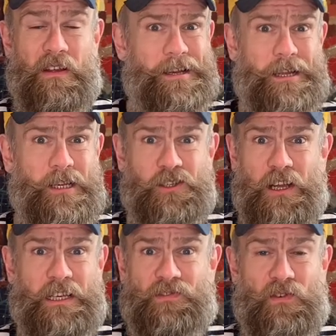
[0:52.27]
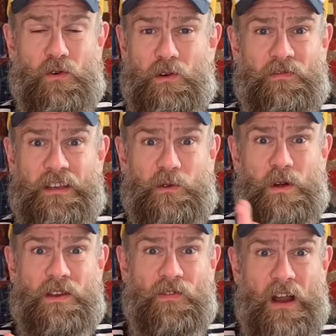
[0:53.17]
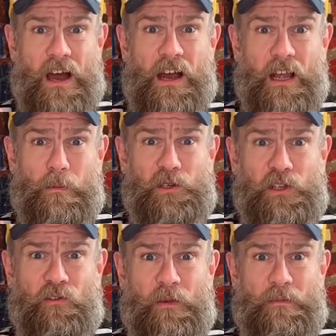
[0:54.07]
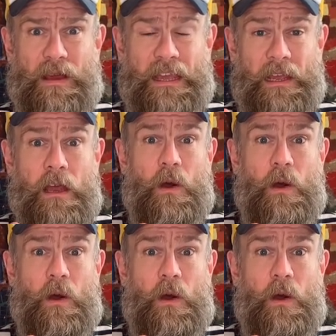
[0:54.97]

in exchange for all of these wonderful art clubs you've been making?